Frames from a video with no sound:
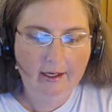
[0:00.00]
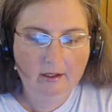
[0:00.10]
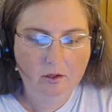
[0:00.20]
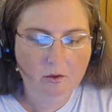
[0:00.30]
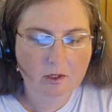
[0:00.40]
I
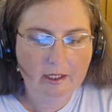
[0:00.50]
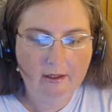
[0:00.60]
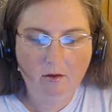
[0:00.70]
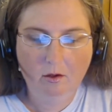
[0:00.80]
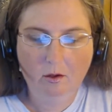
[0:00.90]
also
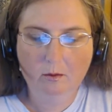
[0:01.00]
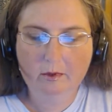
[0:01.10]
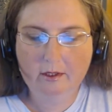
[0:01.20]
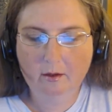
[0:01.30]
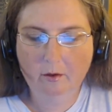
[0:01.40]
clear
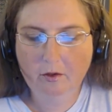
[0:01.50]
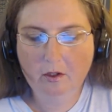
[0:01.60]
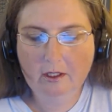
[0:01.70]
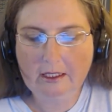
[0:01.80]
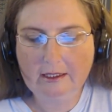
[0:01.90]
homes. So if you're
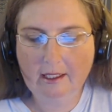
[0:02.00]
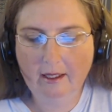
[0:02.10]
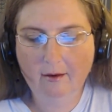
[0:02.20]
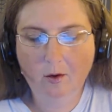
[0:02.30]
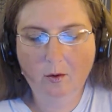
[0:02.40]
looking to
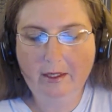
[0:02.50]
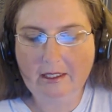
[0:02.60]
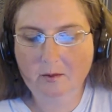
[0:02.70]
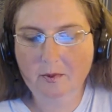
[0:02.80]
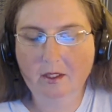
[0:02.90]
sell a home
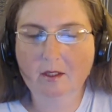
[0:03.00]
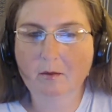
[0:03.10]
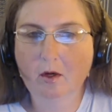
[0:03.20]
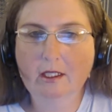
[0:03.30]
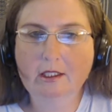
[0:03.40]
and it's been on the
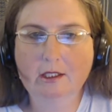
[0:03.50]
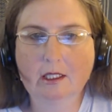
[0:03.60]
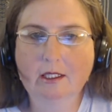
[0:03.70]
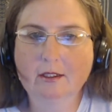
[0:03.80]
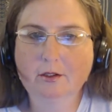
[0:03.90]
market
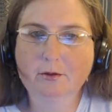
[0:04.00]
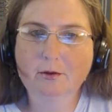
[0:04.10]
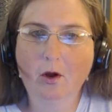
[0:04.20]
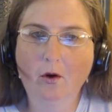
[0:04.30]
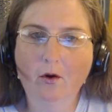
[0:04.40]
just a little too
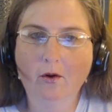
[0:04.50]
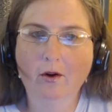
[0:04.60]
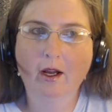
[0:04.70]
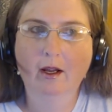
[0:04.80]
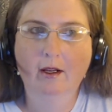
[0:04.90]

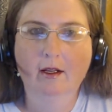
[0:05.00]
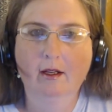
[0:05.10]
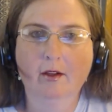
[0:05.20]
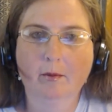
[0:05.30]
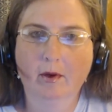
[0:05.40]
long,
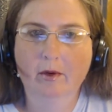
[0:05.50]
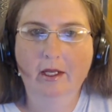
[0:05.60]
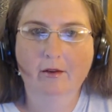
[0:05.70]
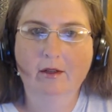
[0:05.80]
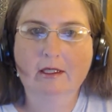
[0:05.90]
you might want
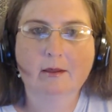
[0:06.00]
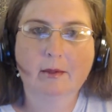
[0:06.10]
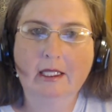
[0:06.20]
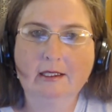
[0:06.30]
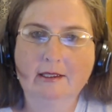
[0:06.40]
to get rid of
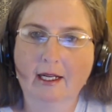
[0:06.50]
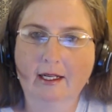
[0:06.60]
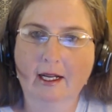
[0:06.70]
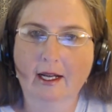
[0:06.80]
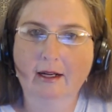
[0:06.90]
some of that
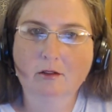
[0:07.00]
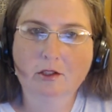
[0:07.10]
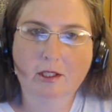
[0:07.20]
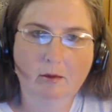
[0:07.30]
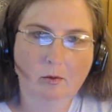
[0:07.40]
stagnant
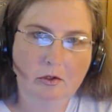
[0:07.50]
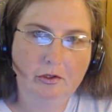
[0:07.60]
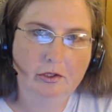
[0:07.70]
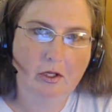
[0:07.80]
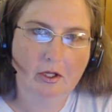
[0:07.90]
energy. I'm the
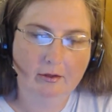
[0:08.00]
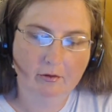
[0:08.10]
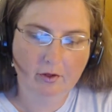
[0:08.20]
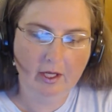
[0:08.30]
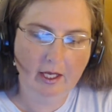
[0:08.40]
person to call in
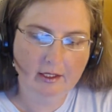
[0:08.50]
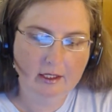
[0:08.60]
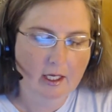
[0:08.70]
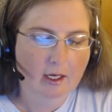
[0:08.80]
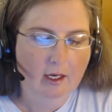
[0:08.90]
for
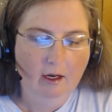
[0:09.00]
that.